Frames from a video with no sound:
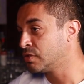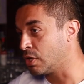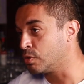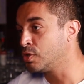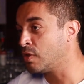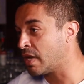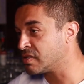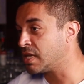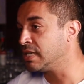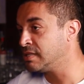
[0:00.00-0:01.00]
So
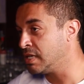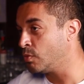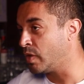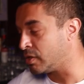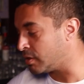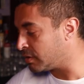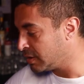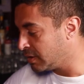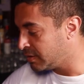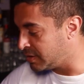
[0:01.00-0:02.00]
2019 winner,
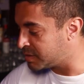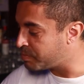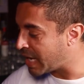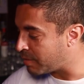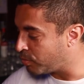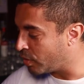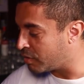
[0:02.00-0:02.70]
this bad boy